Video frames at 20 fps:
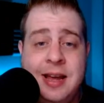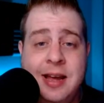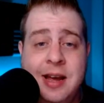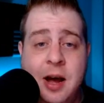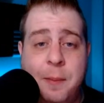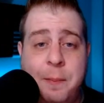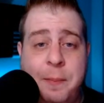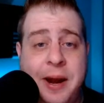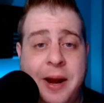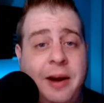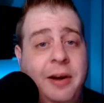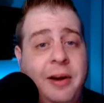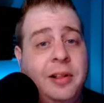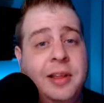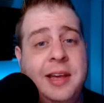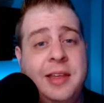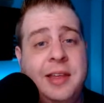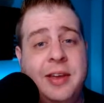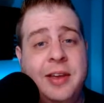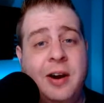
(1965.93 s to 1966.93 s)

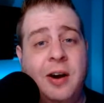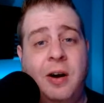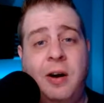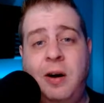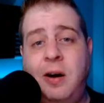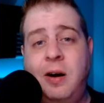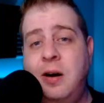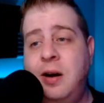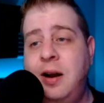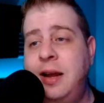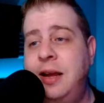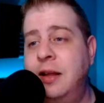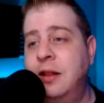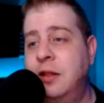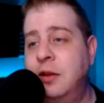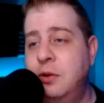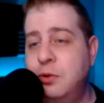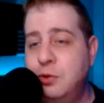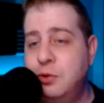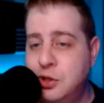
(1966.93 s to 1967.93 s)
Apparently, there are
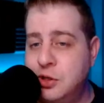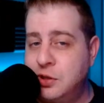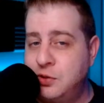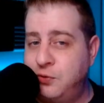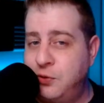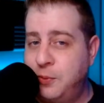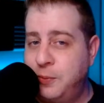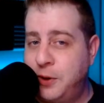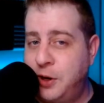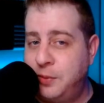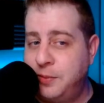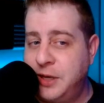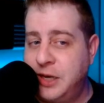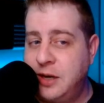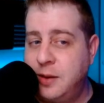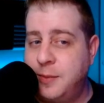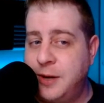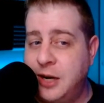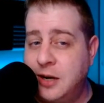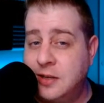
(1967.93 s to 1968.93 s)
Illusions football
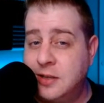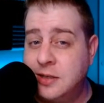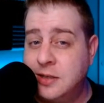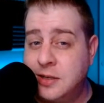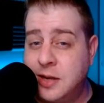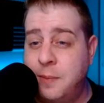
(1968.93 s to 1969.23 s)
mega boxes